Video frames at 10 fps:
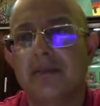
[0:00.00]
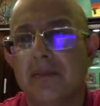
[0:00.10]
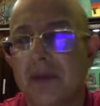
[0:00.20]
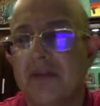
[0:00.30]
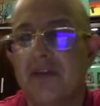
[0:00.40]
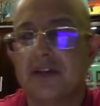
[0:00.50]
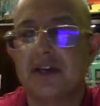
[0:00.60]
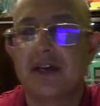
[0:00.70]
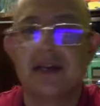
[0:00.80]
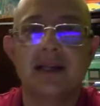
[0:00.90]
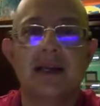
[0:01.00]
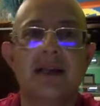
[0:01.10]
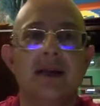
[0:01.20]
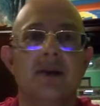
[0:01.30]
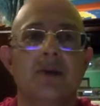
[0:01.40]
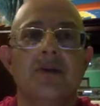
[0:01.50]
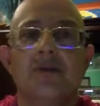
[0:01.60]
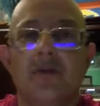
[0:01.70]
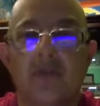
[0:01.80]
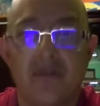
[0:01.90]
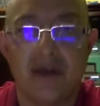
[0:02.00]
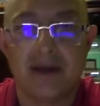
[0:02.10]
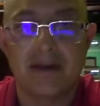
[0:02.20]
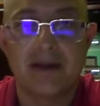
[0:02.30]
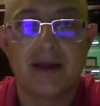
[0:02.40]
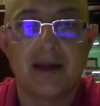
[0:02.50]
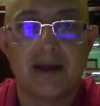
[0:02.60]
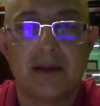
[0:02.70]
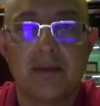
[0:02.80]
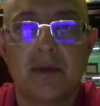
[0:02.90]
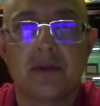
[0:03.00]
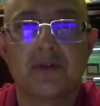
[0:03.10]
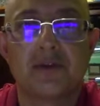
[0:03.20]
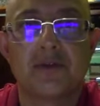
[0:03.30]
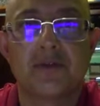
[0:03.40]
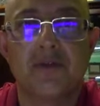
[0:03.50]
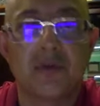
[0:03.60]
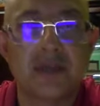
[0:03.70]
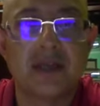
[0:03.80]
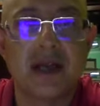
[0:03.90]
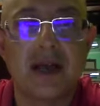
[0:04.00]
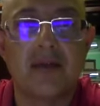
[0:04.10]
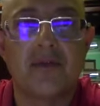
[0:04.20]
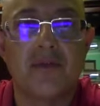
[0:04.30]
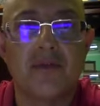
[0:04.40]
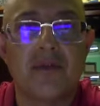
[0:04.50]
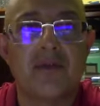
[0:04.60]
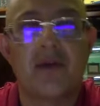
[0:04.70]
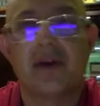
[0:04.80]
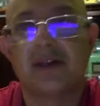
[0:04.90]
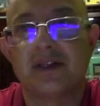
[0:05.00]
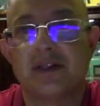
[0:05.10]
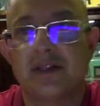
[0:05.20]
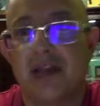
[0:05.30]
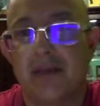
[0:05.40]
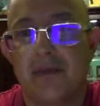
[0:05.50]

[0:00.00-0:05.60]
My father had an idea to give it for free, because 49 or for free for us is the same.